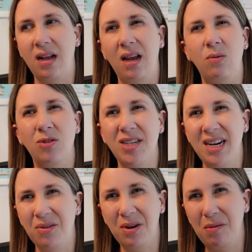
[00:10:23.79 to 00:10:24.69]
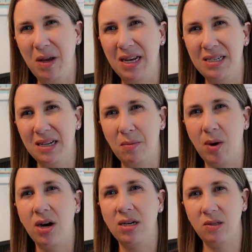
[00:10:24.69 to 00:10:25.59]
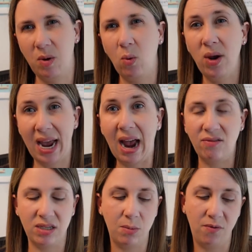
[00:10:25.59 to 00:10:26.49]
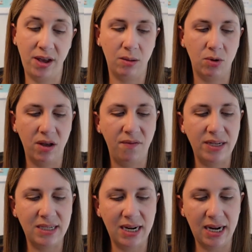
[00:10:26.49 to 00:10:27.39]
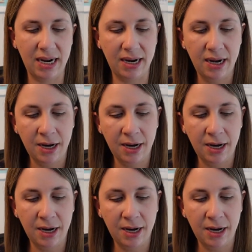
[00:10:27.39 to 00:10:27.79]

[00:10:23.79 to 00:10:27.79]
I won't take it with me into the parks, but we have some available if it's needed.